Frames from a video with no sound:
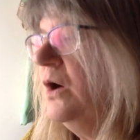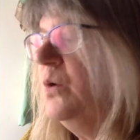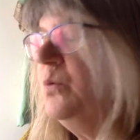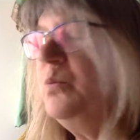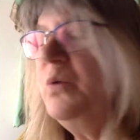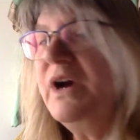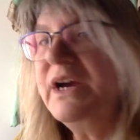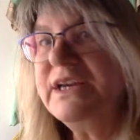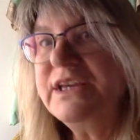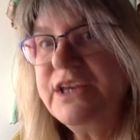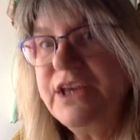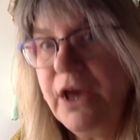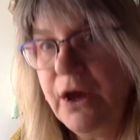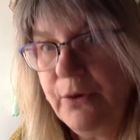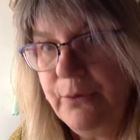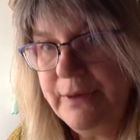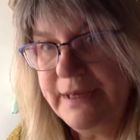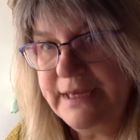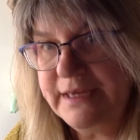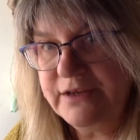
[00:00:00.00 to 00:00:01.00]
"We're
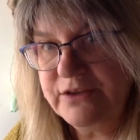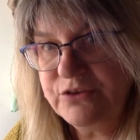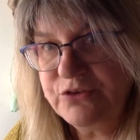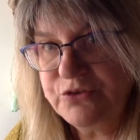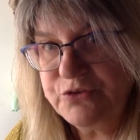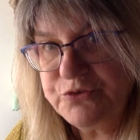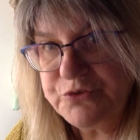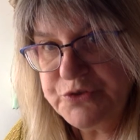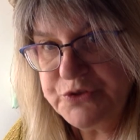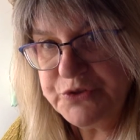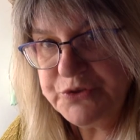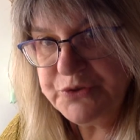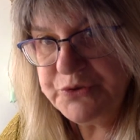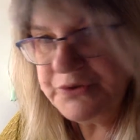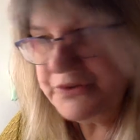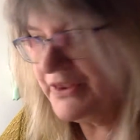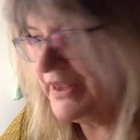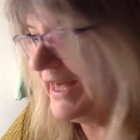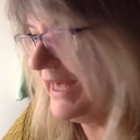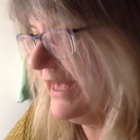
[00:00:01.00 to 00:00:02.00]
going through
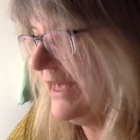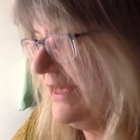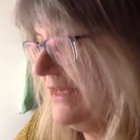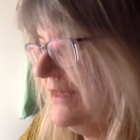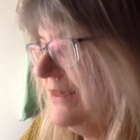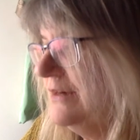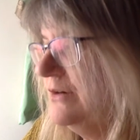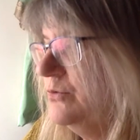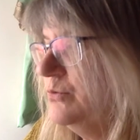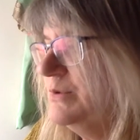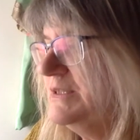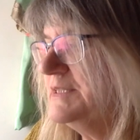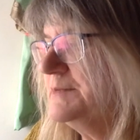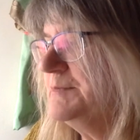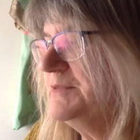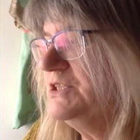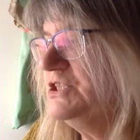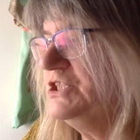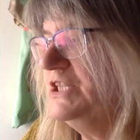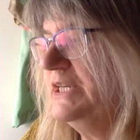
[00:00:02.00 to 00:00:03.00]
there,"
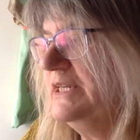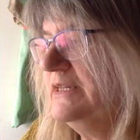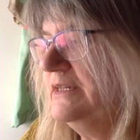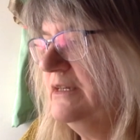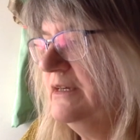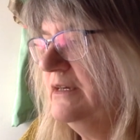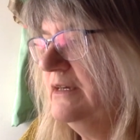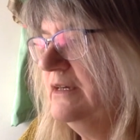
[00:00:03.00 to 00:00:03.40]
whispered Gin,